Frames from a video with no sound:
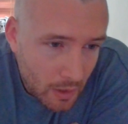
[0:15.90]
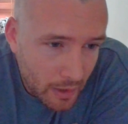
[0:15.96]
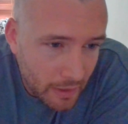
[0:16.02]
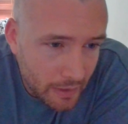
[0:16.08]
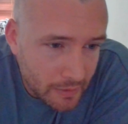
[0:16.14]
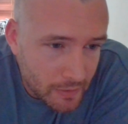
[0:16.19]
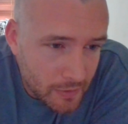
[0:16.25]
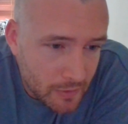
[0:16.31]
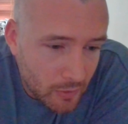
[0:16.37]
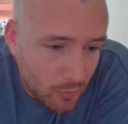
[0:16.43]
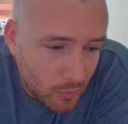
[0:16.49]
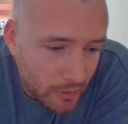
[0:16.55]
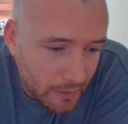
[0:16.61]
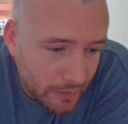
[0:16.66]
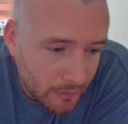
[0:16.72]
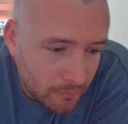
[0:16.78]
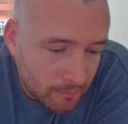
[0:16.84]

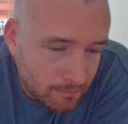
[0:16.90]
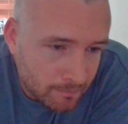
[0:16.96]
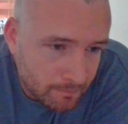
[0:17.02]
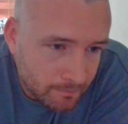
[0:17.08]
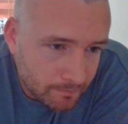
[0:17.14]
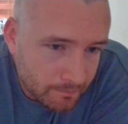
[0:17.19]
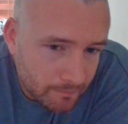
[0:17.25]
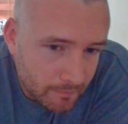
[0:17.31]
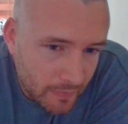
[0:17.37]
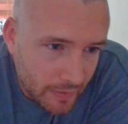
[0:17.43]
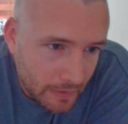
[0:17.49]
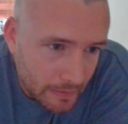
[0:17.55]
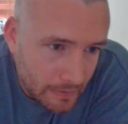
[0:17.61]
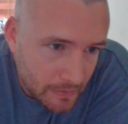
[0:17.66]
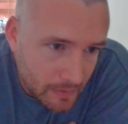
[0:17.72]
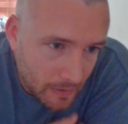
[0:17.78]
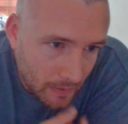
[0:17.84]
insulting
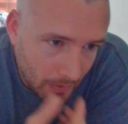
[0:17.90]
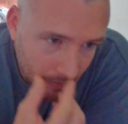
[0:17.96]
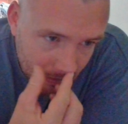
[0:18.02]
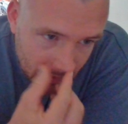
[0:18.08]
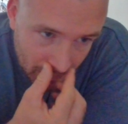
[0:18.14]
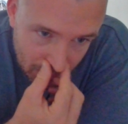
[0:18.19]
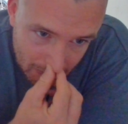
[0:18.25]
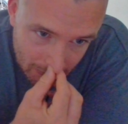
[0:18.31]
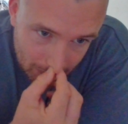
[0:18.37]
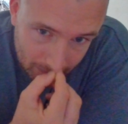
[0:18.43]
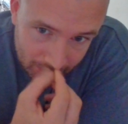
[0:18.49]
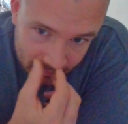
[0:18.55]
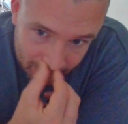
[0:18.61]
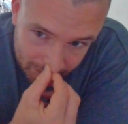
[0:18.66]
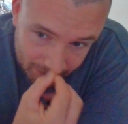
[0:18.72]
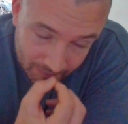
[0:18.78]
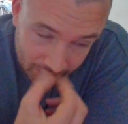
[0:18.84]
things that I
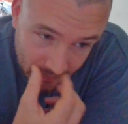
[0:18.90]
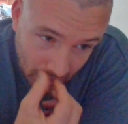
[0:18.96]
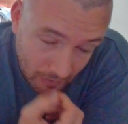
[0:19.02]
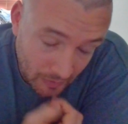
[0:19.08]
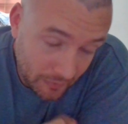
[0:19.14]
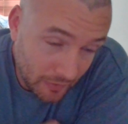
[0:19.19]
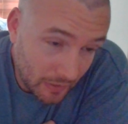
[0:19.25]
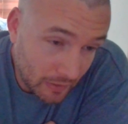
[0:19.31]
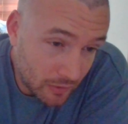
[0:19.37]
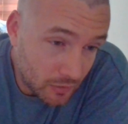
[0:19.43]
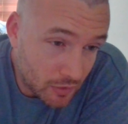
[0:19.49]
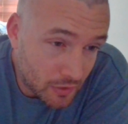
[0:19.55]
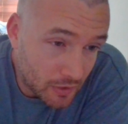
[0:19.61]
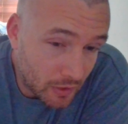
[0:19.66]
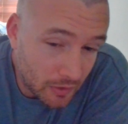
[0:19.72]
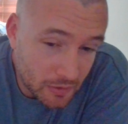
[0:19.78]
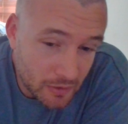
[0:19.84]
think are
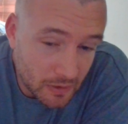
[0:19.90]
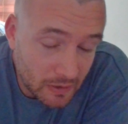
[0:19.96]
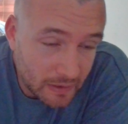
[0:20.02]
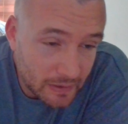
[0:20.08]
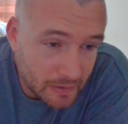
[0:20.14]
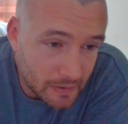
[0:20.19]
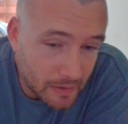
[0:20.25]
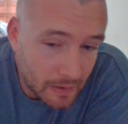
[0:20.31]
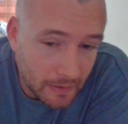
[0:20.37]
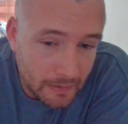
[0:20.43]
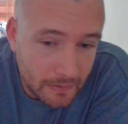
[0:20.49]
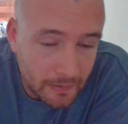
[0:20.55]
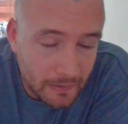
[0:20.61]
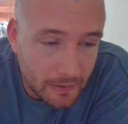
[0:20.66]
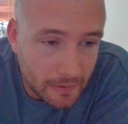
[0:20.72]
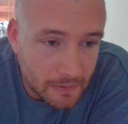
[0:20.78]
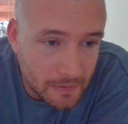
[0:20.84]
just utterly insane,
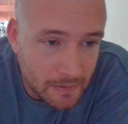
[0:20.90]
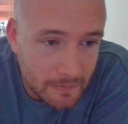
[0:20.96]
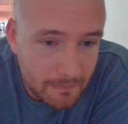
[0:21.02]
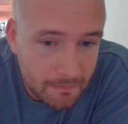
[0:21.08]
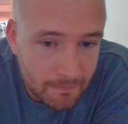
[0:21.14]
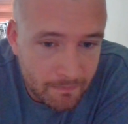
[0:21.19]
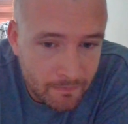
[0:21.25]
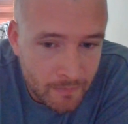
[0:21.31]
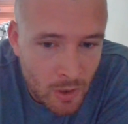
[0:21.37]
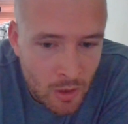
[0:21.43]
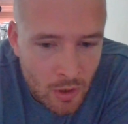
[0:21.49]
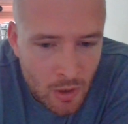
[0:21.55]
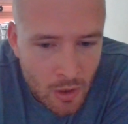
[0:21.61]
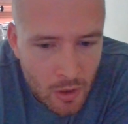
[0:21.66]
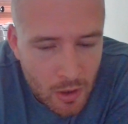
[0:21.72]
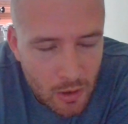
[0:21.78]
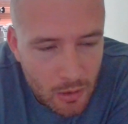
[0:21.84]
I guess.
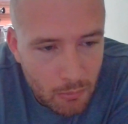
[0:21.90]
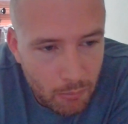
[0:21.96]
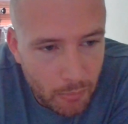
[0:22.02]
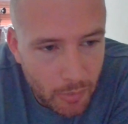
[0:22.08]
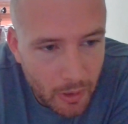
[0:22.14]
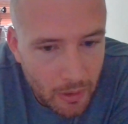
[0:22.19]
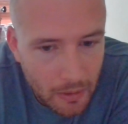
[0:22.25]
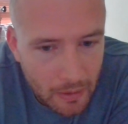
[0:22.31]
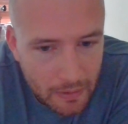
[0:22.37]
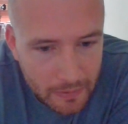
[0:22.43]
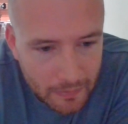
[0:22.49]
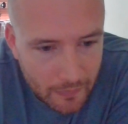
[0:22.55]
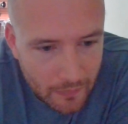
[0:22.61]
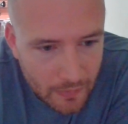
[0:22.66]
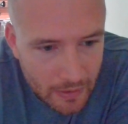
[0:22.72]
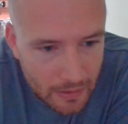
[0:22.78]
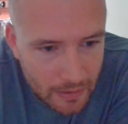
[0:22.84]
But like
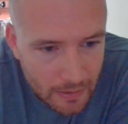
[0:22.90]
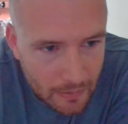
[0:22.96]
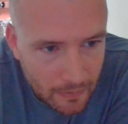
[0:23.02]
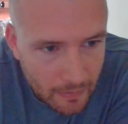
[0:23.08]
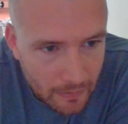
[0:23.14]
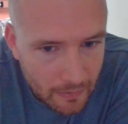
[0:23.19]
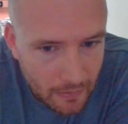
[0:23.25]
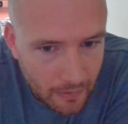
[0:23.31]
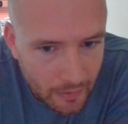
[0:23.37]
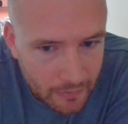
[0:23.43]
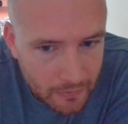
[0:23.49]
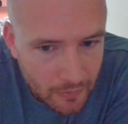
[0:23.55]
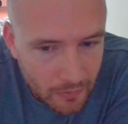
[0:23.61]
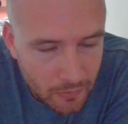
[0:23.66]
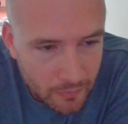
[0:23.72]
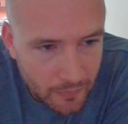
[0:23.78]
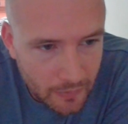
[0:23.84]
I
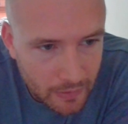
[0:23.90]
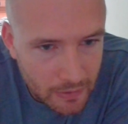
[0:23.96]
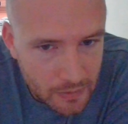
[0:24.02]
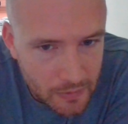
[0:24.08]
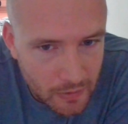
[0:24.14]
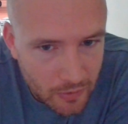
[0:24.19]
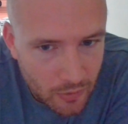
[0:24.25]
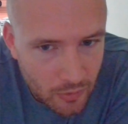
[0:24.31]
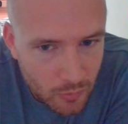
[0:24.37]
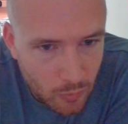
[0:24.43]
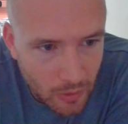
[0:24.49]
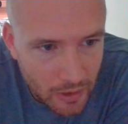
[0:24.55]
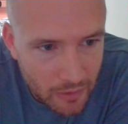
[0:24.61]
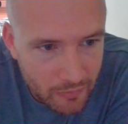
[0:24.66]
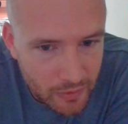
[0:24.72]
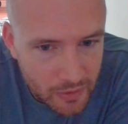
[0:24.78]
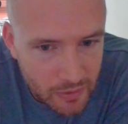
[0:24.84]
don't think it's a good
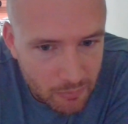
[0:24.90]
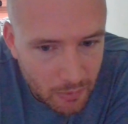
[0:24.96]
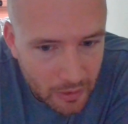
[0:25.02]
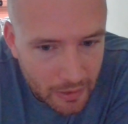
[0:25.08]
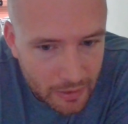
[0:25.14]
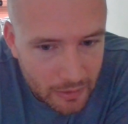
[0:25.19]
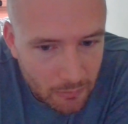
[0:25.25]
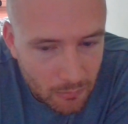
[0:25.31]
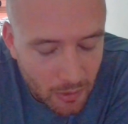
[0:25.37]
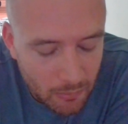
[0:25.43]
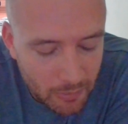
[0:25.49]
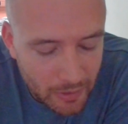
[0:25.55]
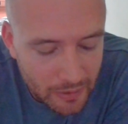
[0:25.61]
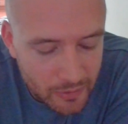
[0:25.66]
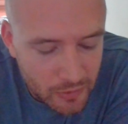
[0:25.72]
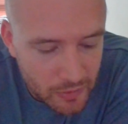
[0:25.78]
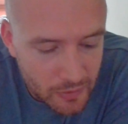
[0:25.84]
way of explaining my
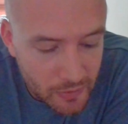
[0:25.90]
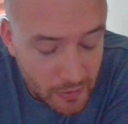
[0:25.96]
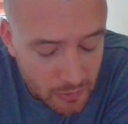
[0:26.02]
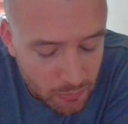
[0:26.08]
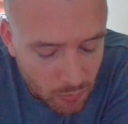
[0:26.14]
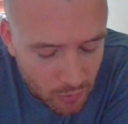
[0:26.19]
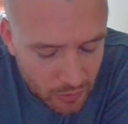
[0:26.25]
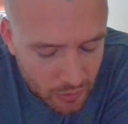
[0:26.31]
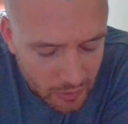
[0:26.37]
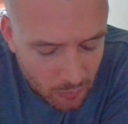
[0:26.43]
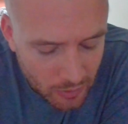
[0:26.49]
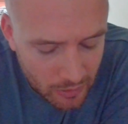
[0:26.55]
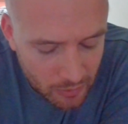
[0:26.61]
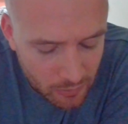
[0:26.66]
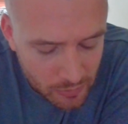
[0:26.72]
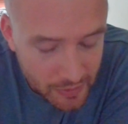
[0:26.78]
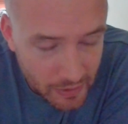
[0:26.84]
pictures. This morning when
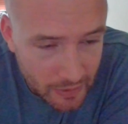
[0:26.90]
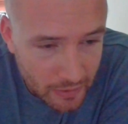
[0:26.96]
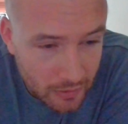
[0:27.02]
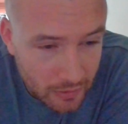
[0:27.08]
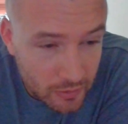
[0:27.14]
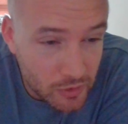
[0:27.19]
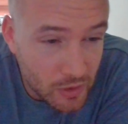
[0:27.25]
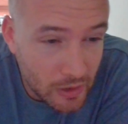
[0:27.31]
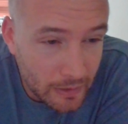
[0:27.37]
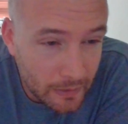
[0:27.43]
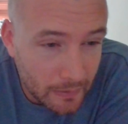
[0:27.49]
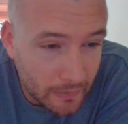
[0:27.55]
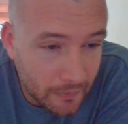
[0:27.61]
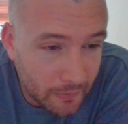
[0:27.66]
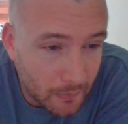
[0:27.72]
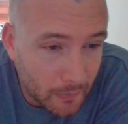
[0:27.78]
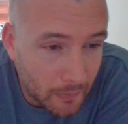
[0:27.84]
I was taking a shit, I
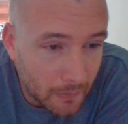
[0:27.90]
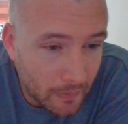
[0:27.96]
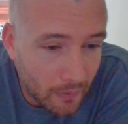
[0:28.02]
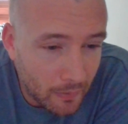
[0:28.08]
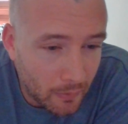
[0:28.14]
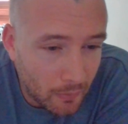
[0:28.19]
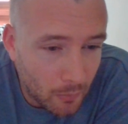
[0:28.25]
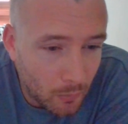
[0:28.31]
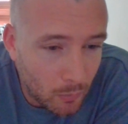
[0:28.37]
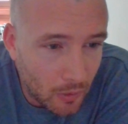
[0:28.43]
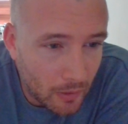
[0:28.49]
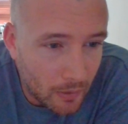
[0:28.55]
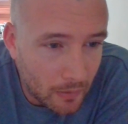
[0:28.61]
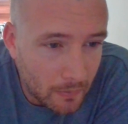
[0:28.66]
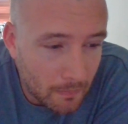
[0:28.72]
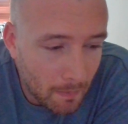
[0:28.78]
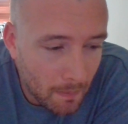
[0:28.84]
thought, oh
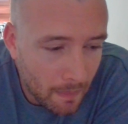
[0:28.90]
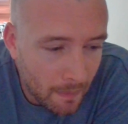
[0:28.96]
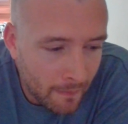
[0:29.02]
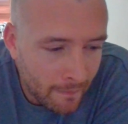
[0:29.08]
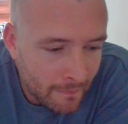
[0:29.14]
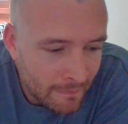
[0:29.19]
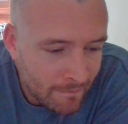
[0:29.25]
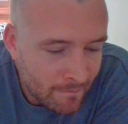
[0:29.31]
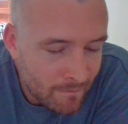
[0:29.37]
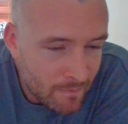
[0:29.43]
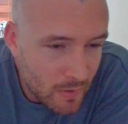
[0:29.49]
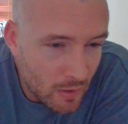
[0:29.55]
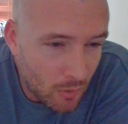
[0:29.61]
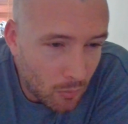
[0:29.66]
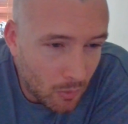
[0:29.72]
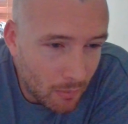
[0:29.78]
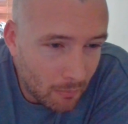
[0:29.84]
well, you
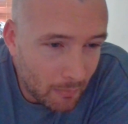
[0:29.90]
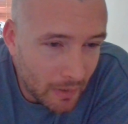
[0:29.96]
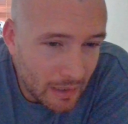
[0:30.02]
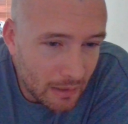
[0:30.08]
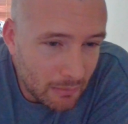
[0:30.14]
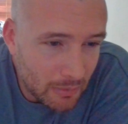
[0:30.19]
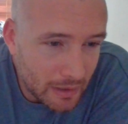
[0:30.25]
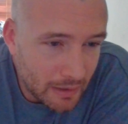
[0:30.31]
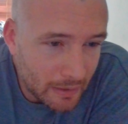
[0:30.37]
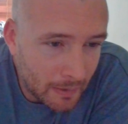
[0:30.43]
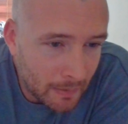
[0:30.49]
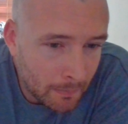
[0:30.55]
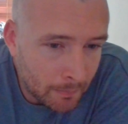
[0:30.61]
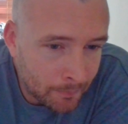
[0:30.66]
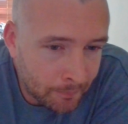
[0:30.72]
know what, maybe I